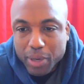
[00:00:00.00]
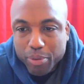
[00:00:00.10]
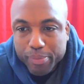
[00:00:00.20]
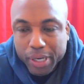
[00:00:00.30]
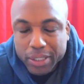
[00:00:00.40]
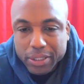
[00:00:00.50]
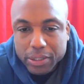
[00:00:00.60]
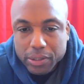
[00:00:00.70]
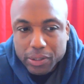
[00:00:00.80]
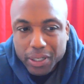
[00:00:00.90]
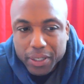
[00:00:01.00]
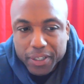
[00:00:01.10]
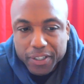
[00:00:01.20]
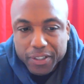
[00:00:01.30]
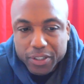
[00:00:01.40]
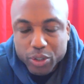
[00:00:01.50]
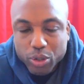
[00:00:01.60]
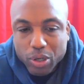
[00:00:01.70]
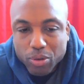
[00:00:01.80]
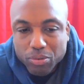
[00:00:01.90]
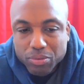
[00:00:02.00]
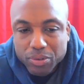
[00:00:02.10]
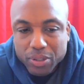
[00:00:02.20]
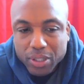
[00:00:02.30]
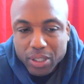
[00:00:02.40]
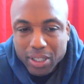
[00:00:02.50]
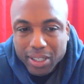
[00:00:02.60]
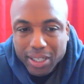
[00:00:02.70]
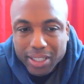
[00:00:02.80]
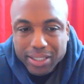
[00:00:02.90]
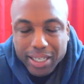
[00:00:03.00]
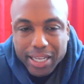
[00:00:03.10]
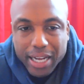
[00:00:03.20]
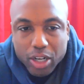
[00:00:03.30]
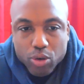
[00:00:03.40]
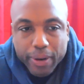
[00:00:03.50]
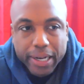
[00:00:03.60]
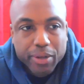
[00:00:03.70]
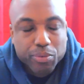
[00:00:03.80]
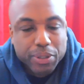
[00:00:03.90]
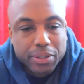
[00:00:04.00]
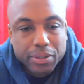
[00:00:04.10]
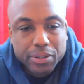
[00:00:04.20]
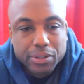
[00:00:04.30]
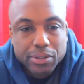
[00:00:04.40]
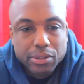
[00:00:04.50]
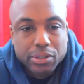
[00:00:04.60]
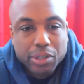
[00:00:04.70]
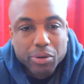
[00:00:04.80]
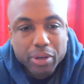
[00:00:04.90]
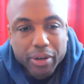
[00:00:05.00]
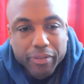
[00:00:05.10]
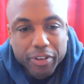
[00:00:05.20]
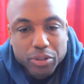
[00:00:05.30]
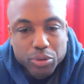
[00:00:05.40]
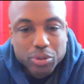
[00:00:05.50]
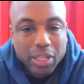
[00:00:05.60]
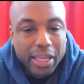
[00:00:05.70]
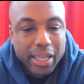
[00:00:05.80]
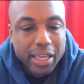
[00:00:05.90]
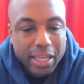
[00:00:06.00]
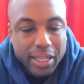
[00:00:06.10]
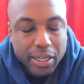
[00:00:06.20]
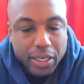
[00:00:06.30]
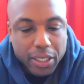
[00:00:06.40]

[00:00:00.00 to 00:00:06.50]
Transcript: couple months, you know, as I got acquainted with certain individuals that had,